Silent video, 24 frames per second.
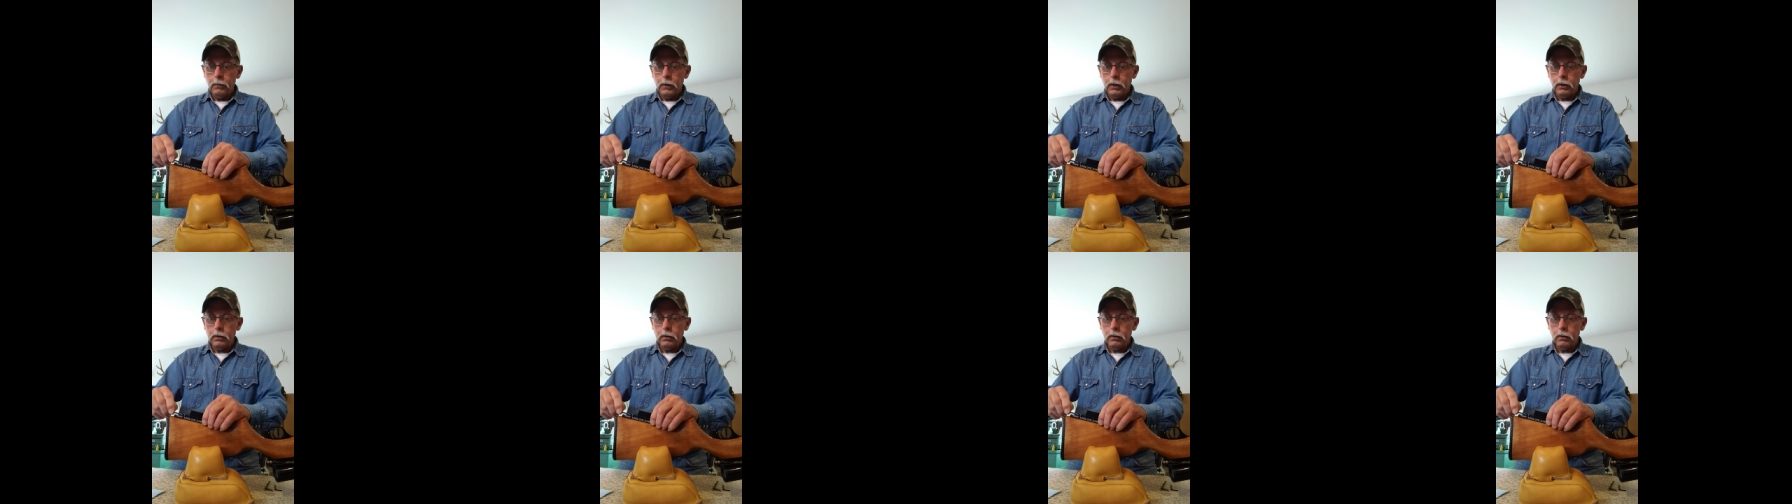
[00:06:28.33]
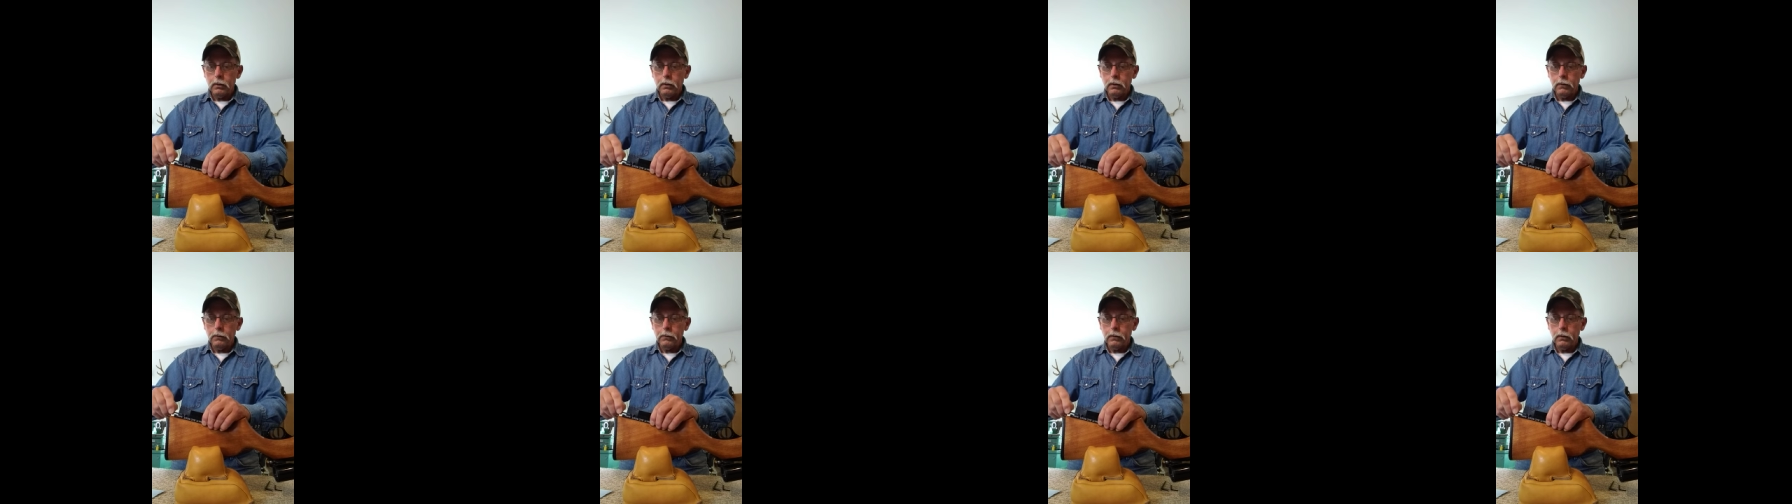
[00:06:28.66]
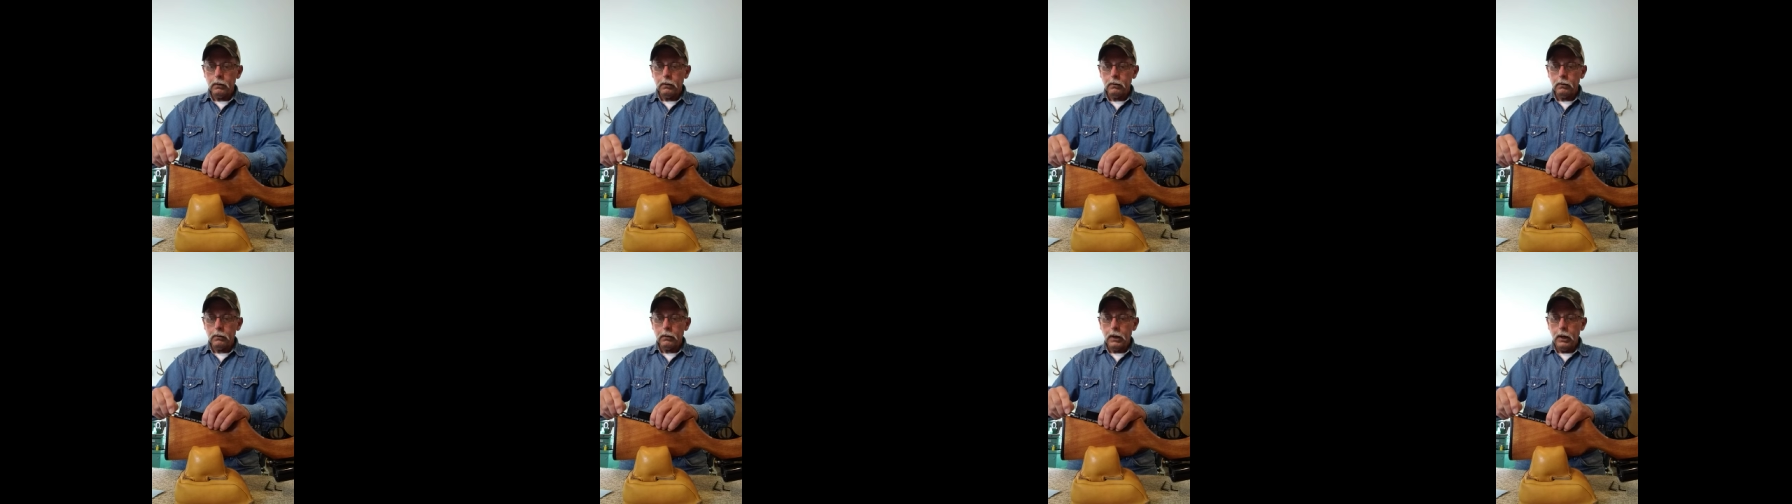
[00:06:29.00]
Make sure it's
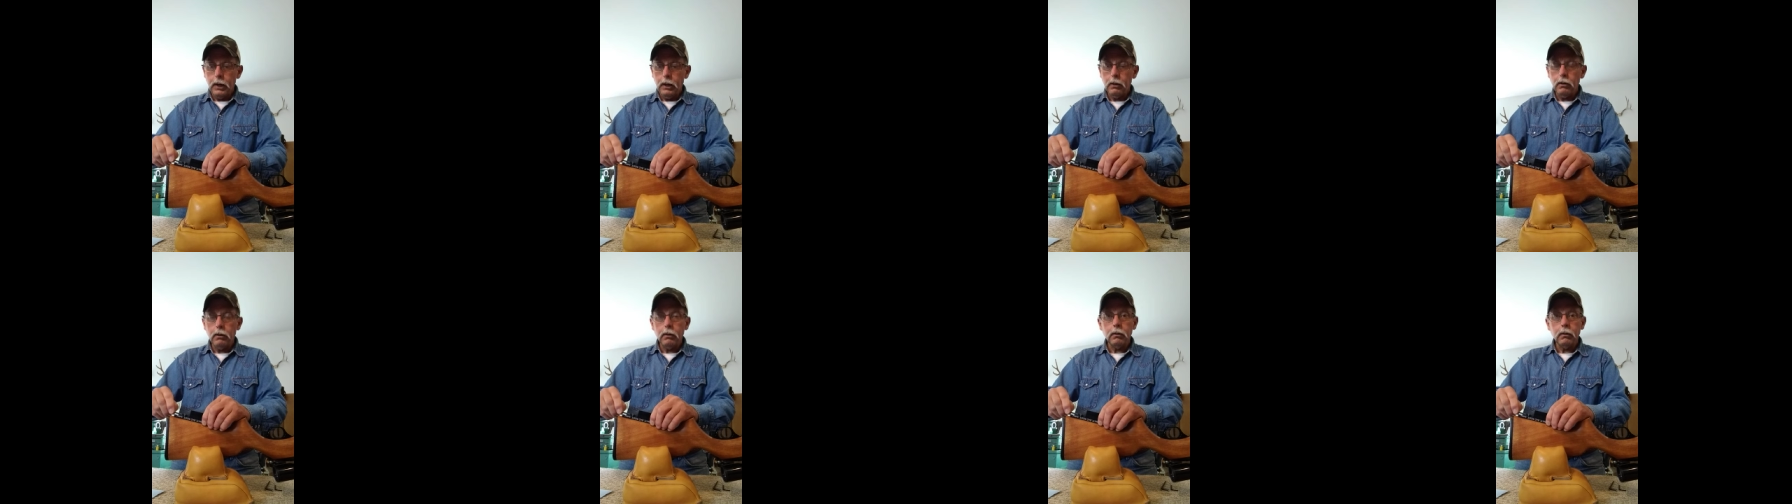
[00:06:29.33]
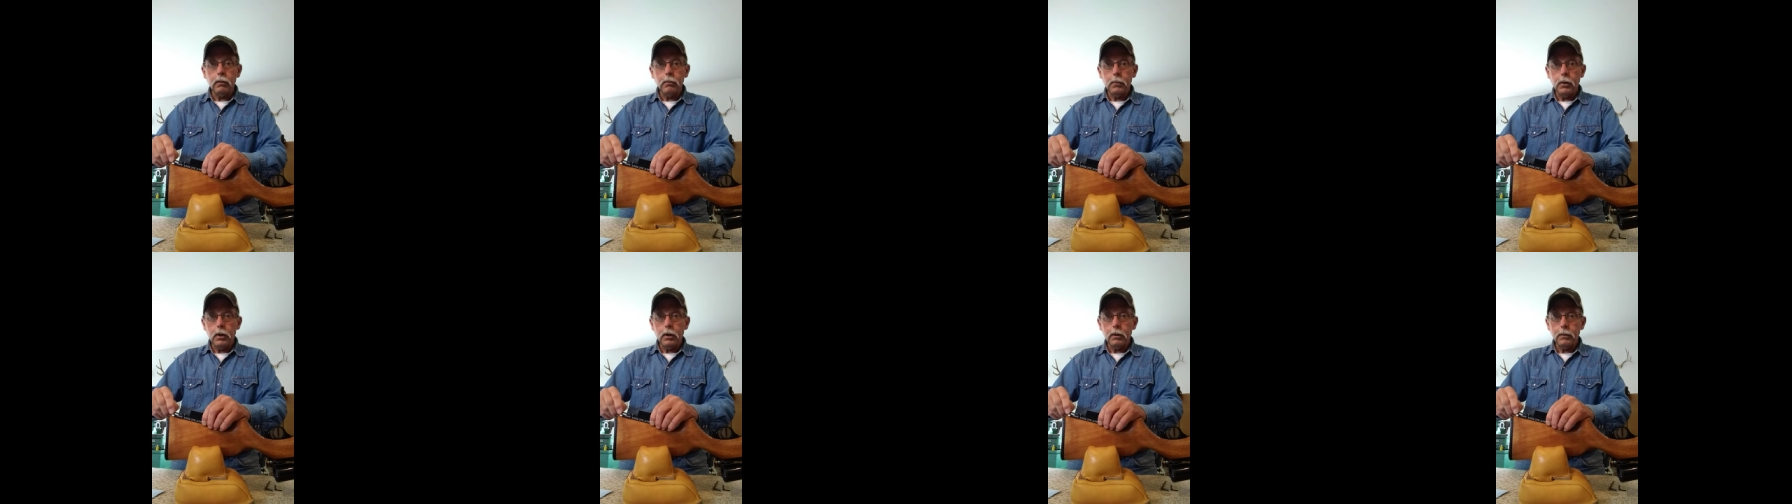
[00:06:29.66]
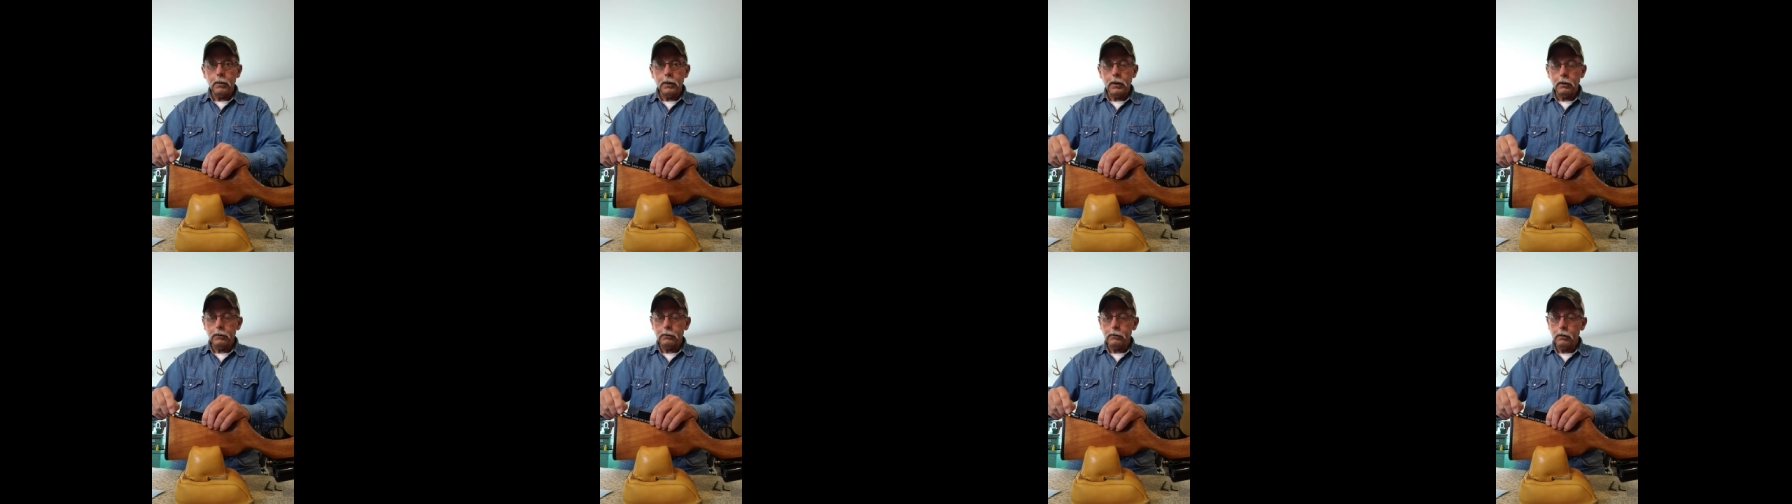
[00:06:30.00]
on, keyed onto the bottom
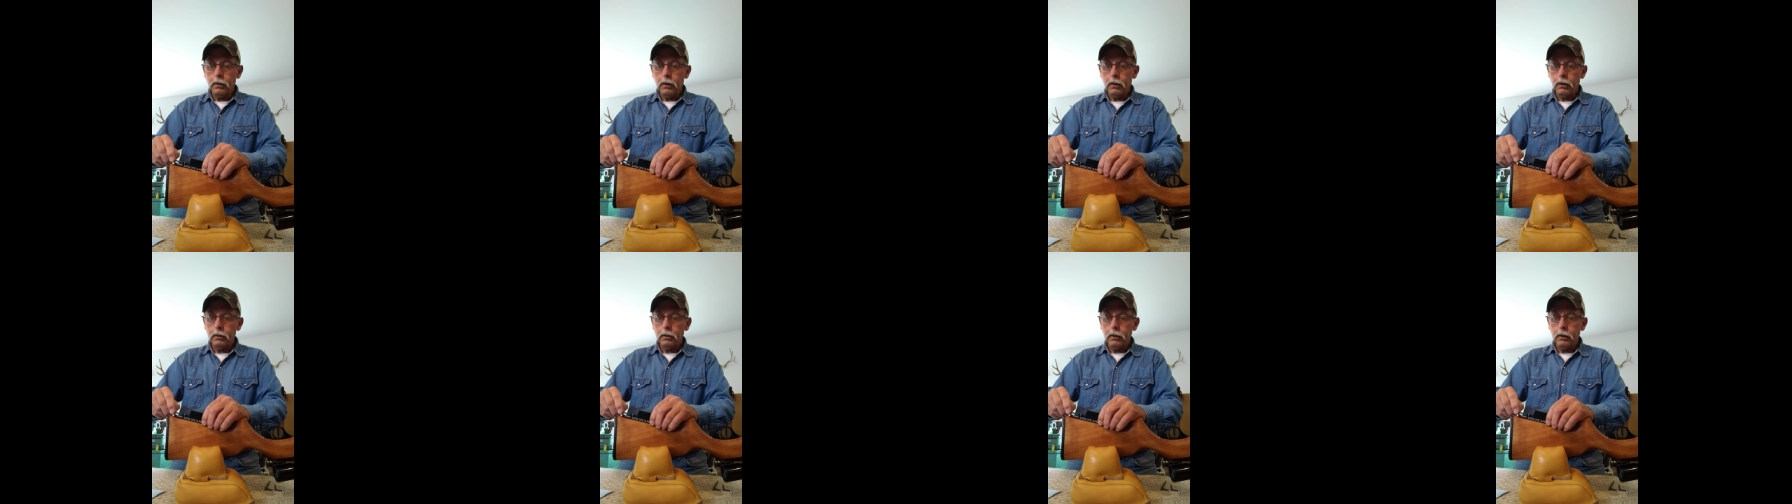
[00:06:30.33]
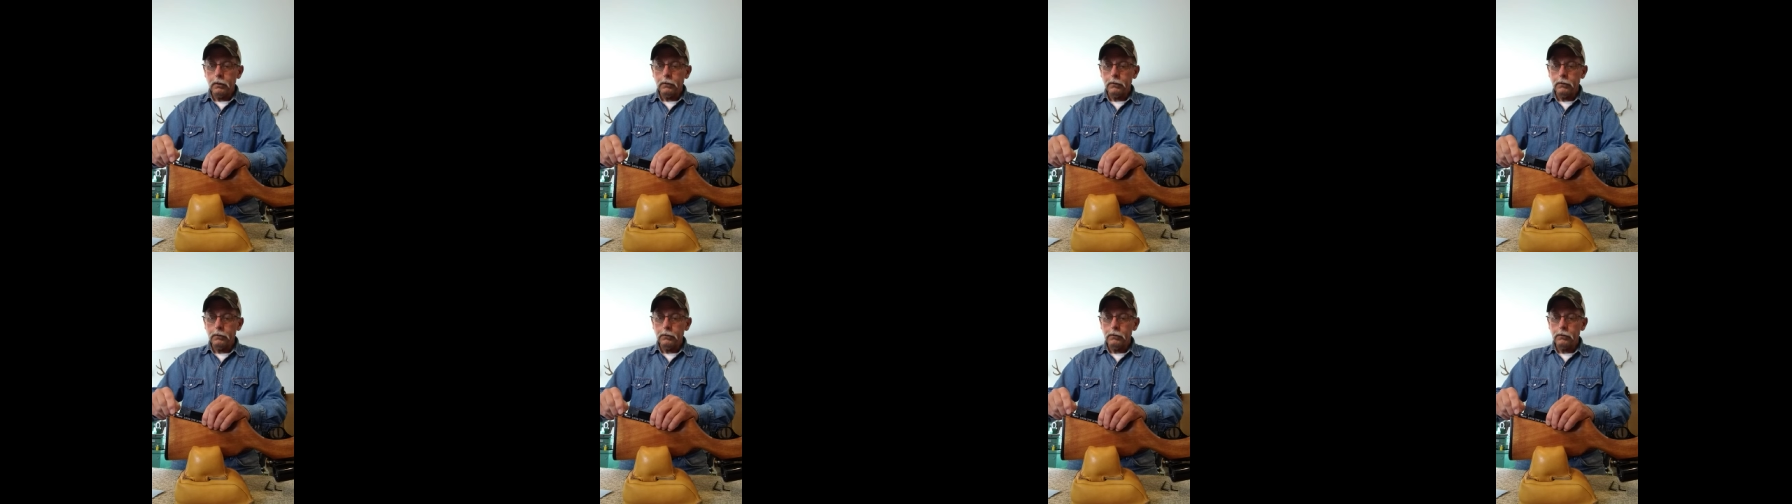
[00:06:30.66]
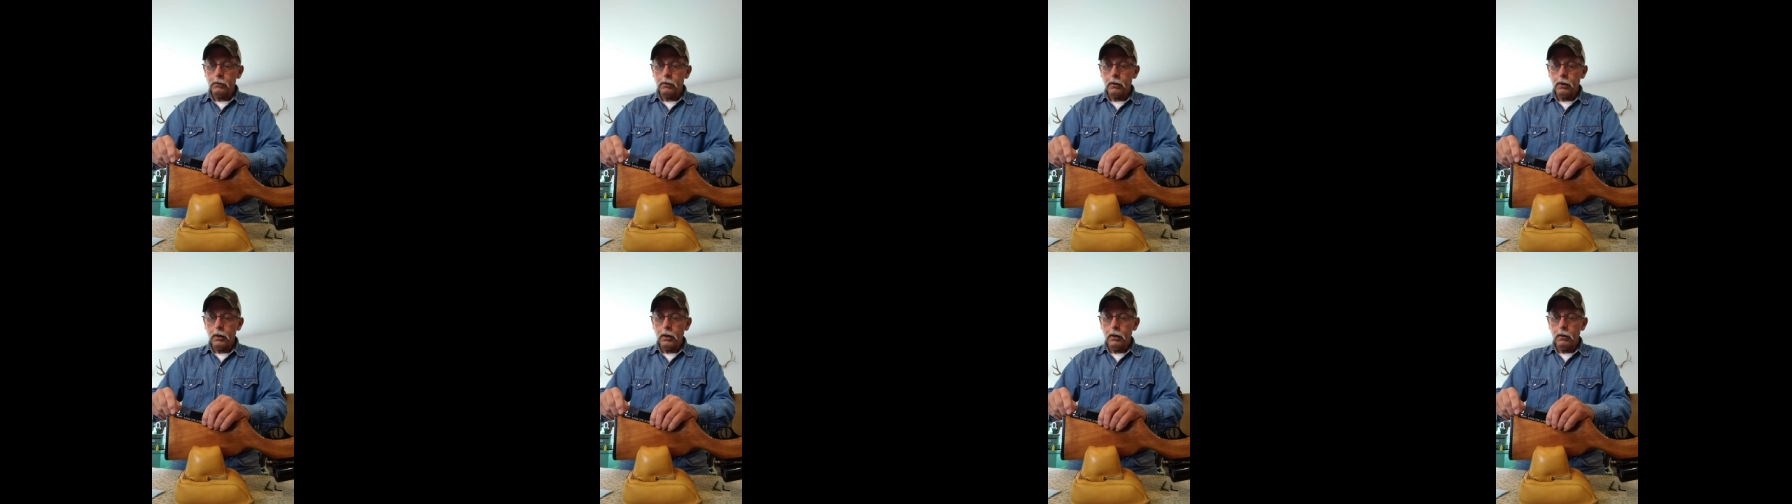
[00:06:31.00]
of that stock nice and
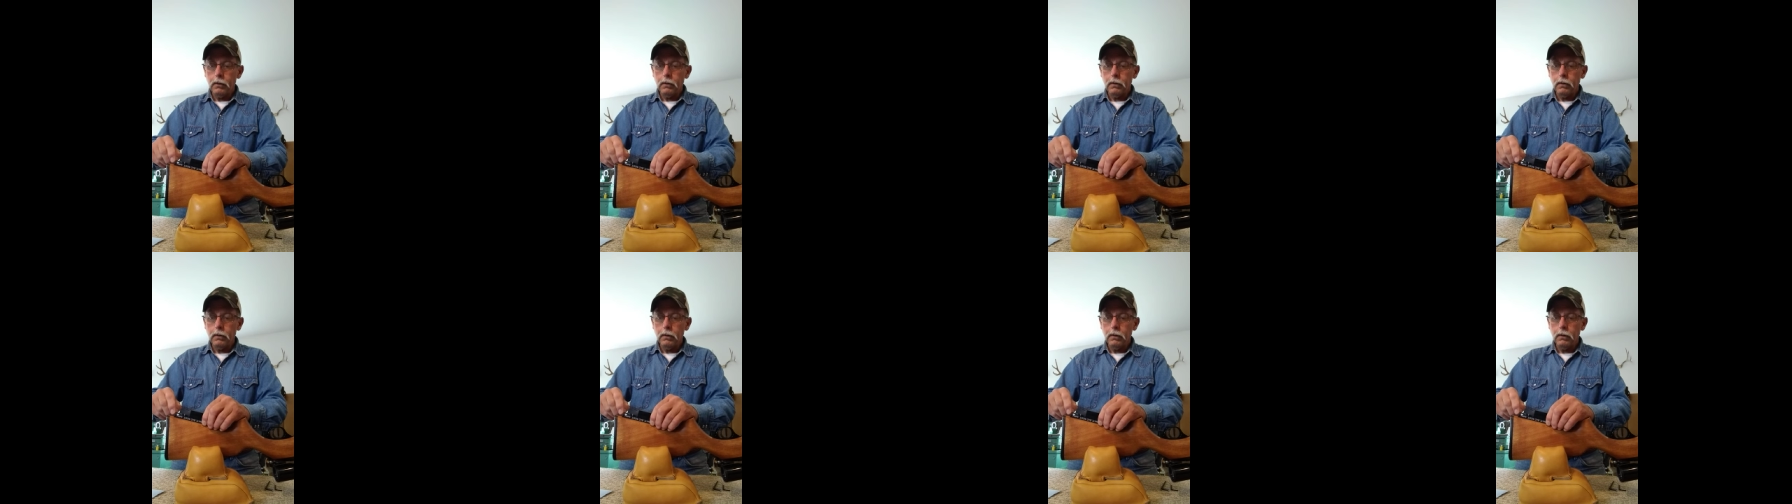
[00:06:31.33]
straight.